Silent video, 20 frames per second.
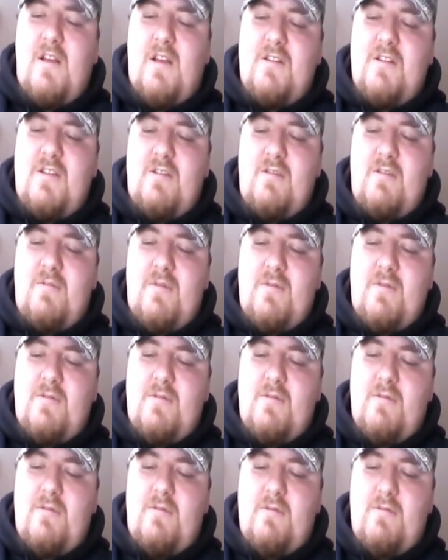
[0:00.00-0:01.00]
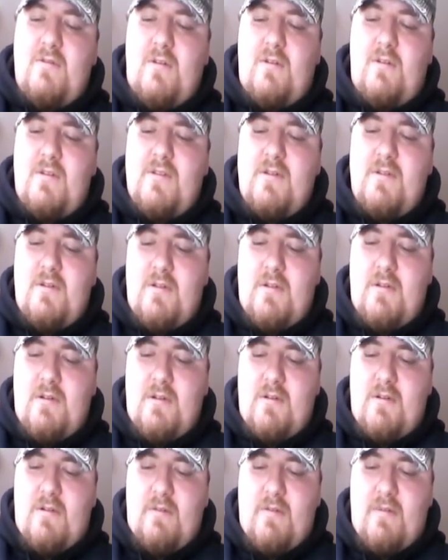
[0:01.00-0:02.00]
a certain person who was always
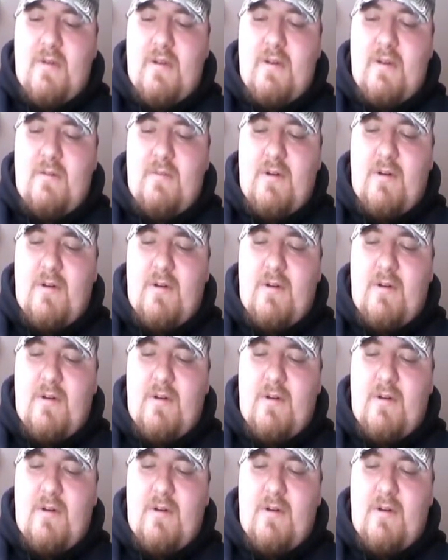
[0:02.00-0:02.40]
complaining